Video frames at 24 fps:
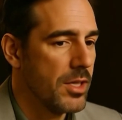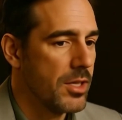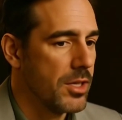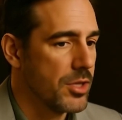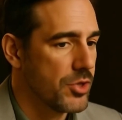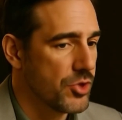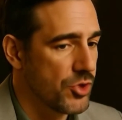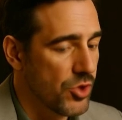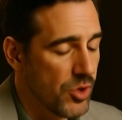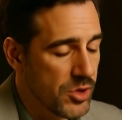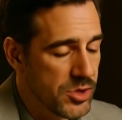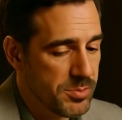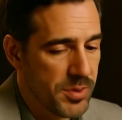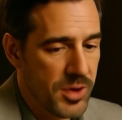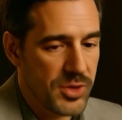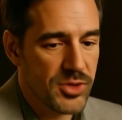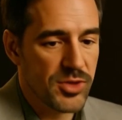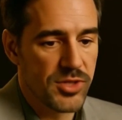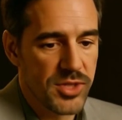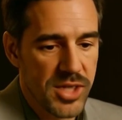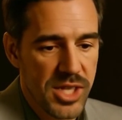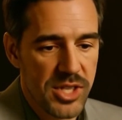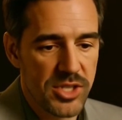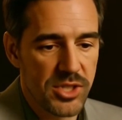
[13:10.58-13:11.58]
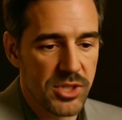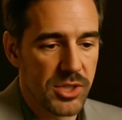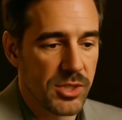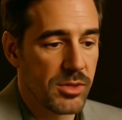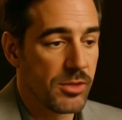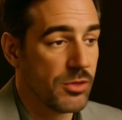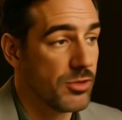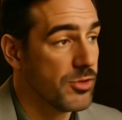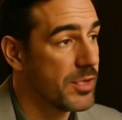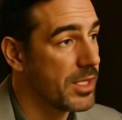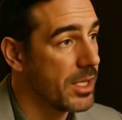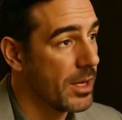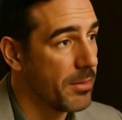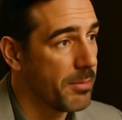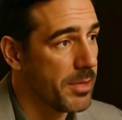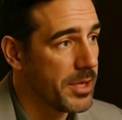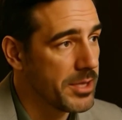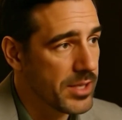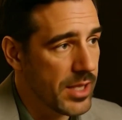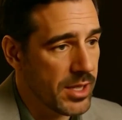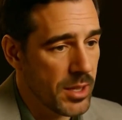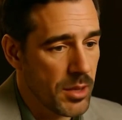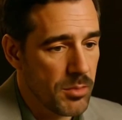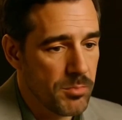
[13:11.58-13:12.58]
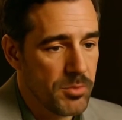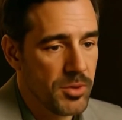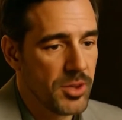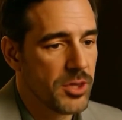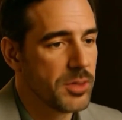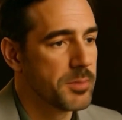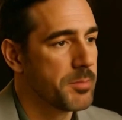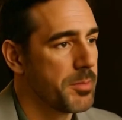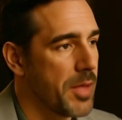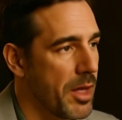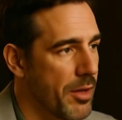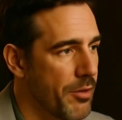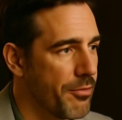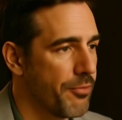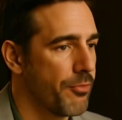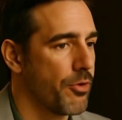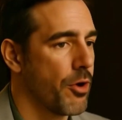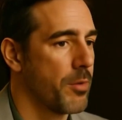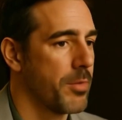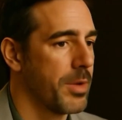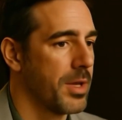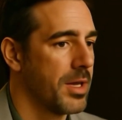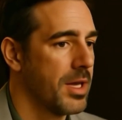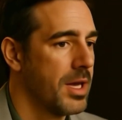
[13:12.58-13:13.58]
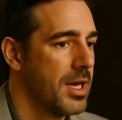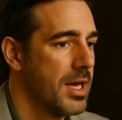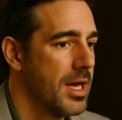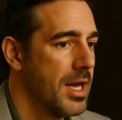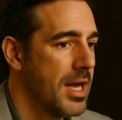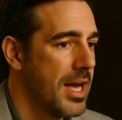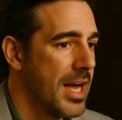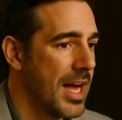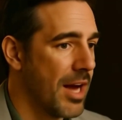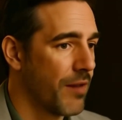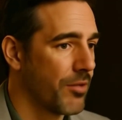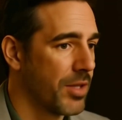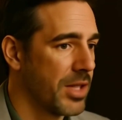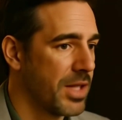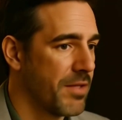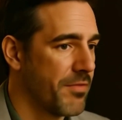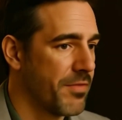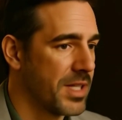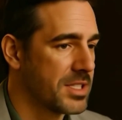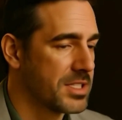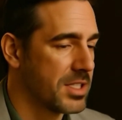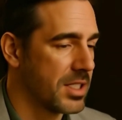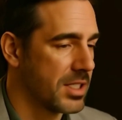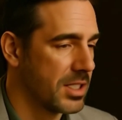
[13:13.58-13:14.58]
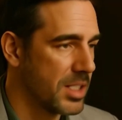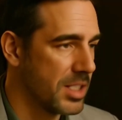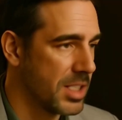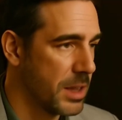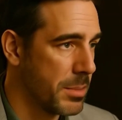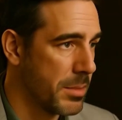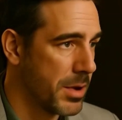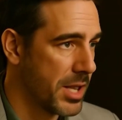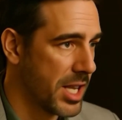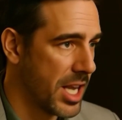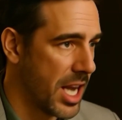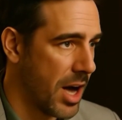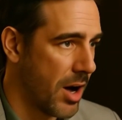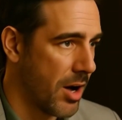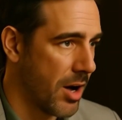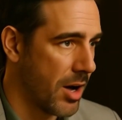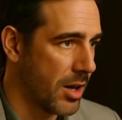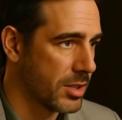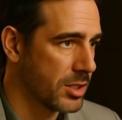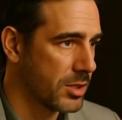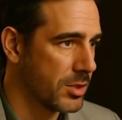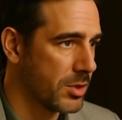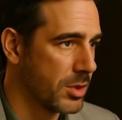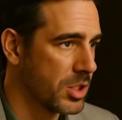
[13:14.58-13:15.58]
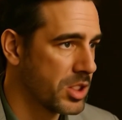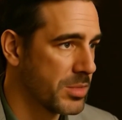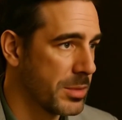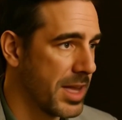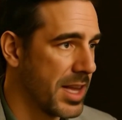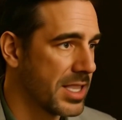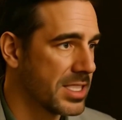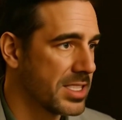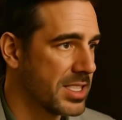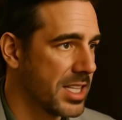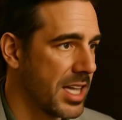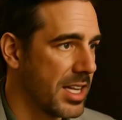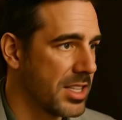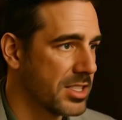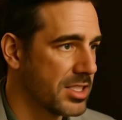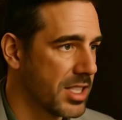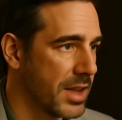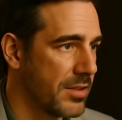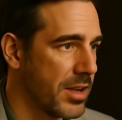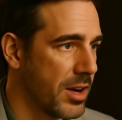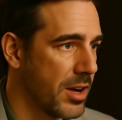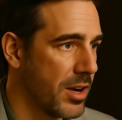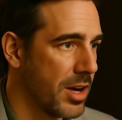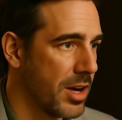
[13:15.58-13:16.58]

To show specialization, you see companies like Arbutus Biopharma heavily invested in lipid carriers, which makes sense given their